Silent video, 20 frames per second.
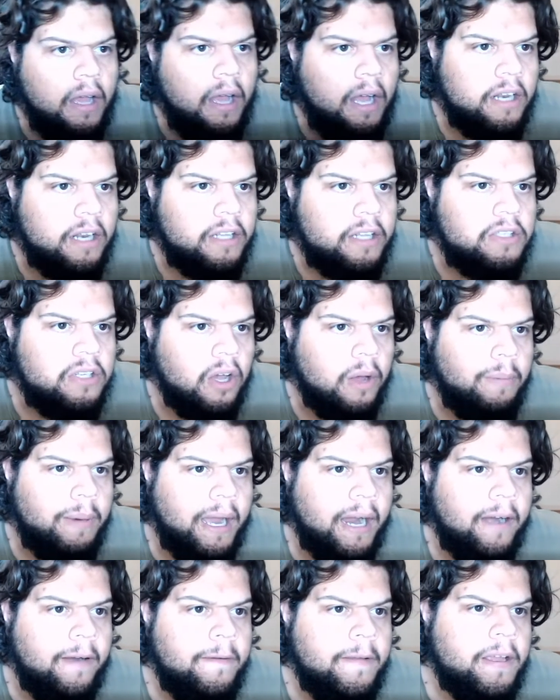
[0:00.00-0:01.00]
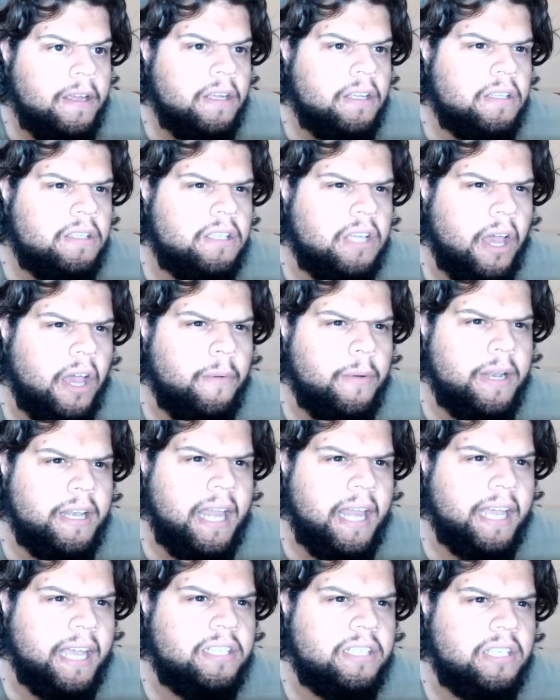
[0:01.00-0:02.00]
at the top there. So
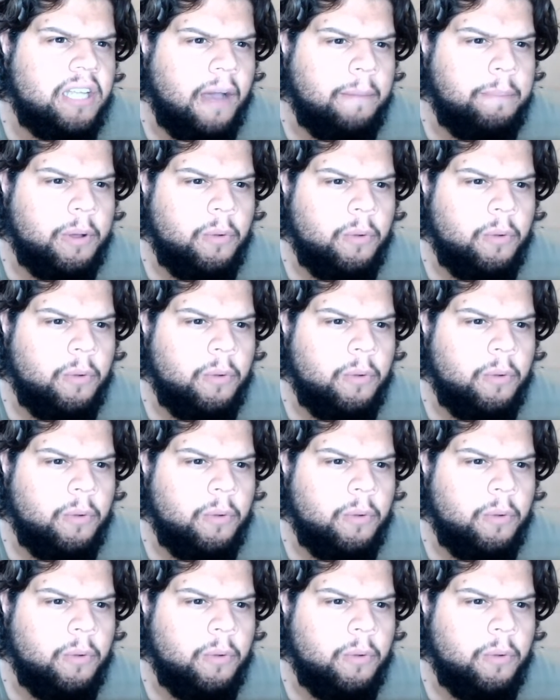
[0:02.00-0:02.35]
next up